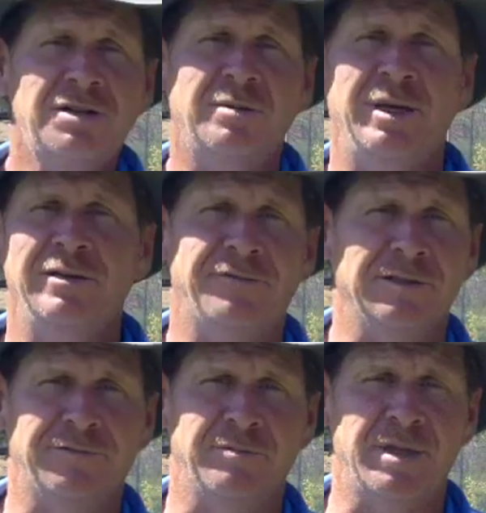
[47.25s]
Here's the
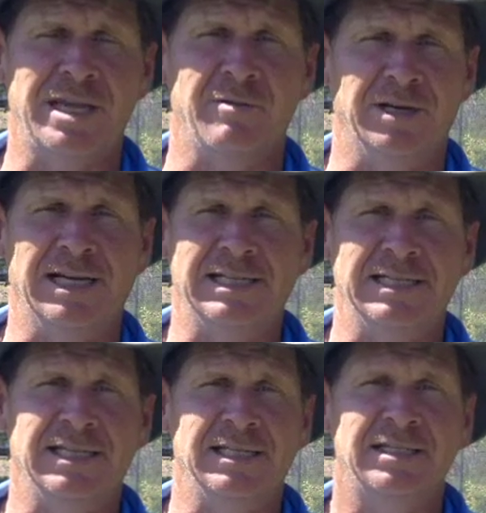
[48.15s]
benefit for me when I
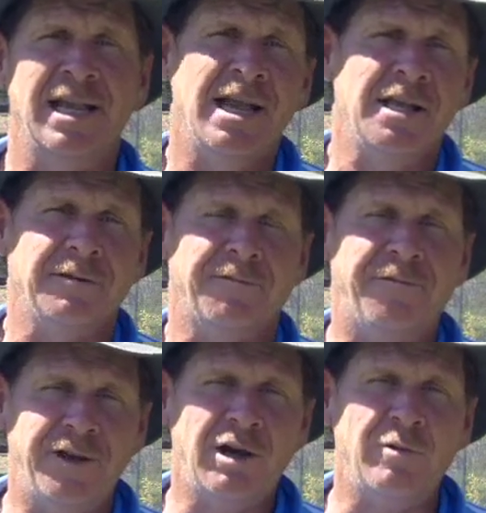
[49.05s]
did this. The
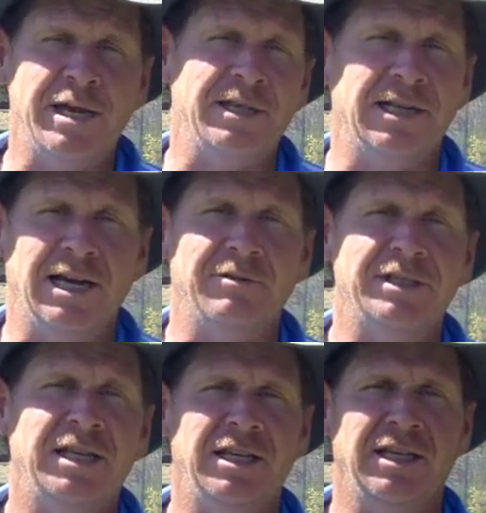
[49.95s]
fairway that I
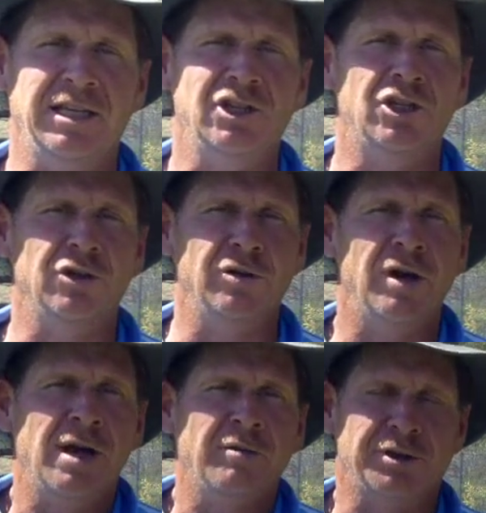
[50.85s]
was hitting into
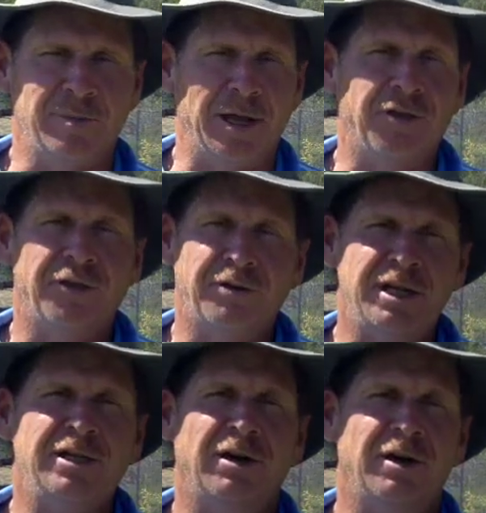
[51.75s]
was about
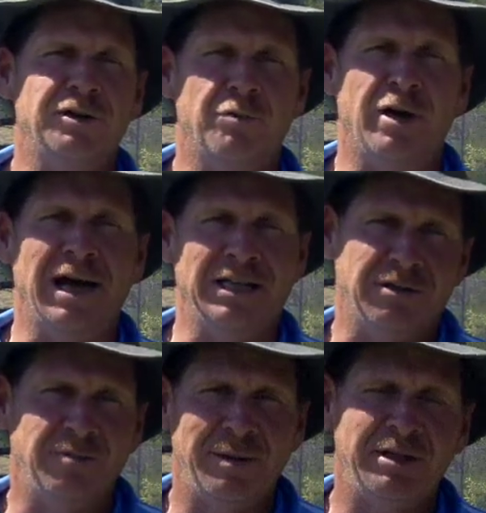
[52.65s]
30 yards wide,
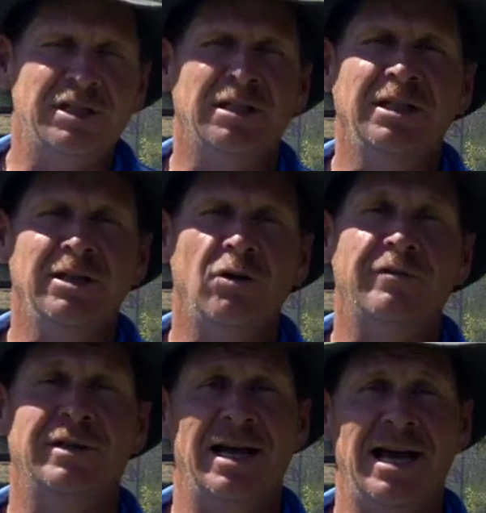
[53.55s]
so maybe just a little
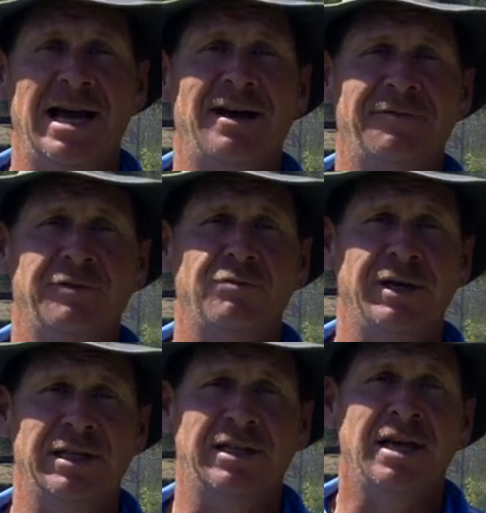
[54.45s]
over half the
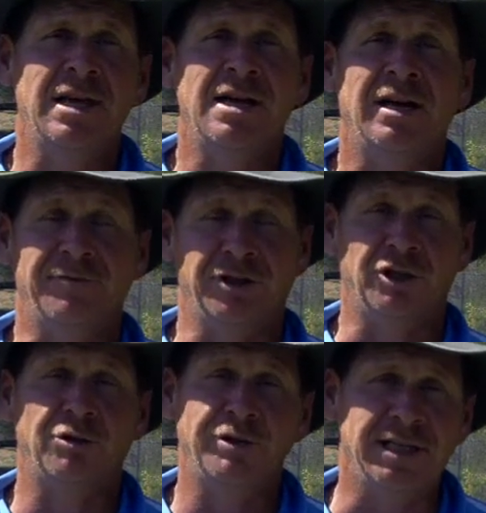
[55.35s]
width of the
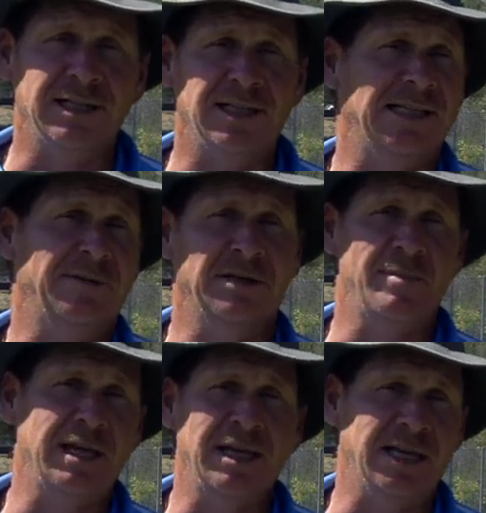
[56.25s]
grid that I'm going to
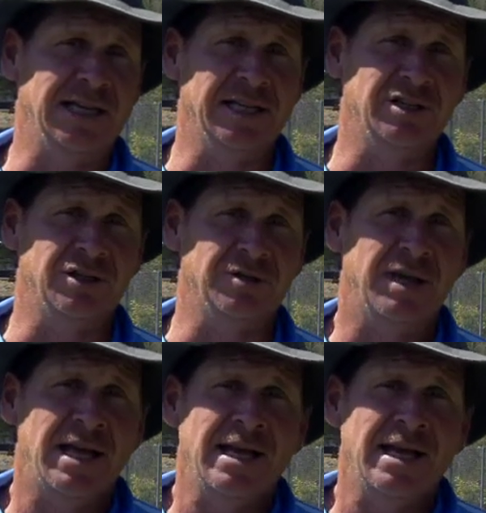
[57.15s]
be hitting into.